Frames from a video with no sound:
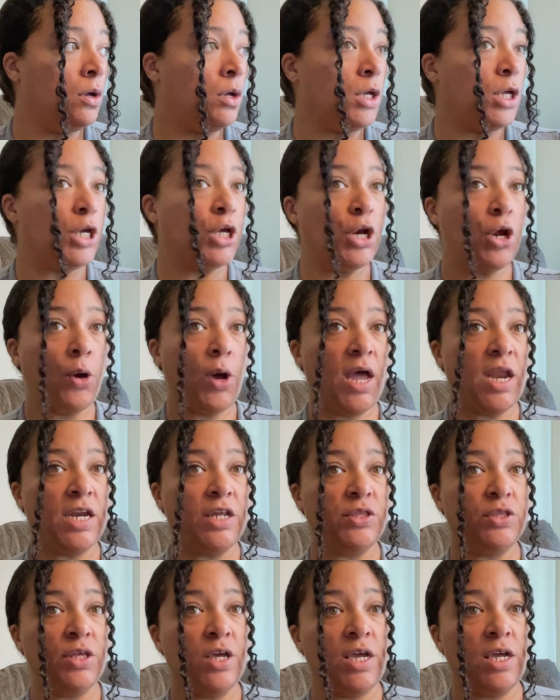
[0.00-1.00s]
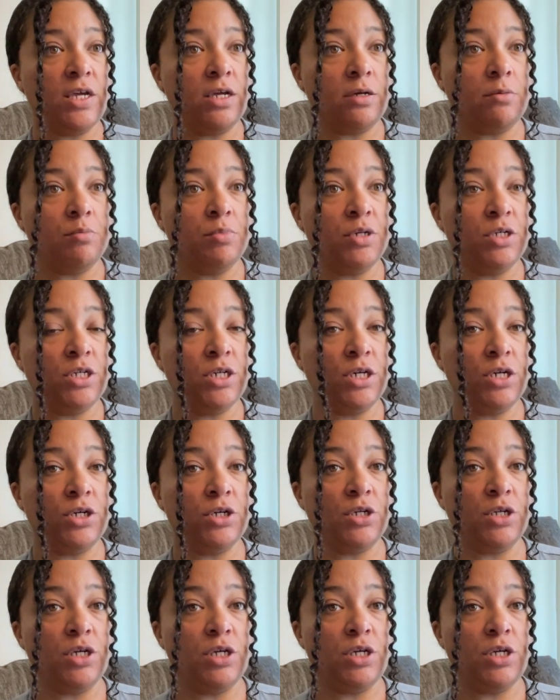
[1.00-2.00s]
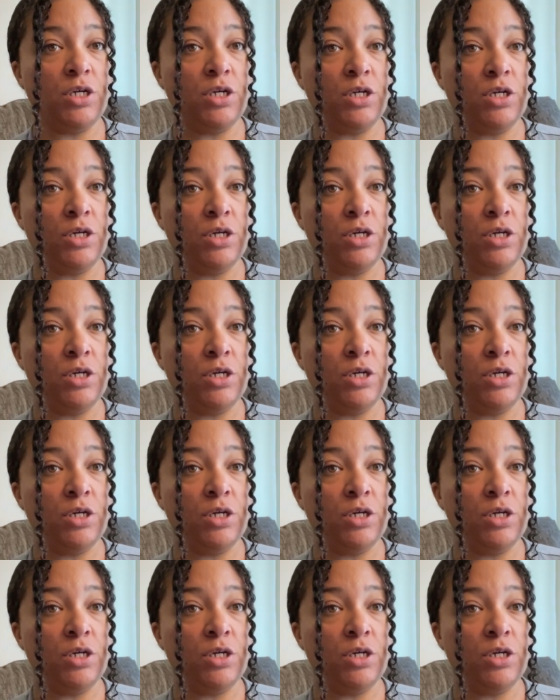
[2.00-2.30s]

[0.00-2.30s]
you know, anything particularly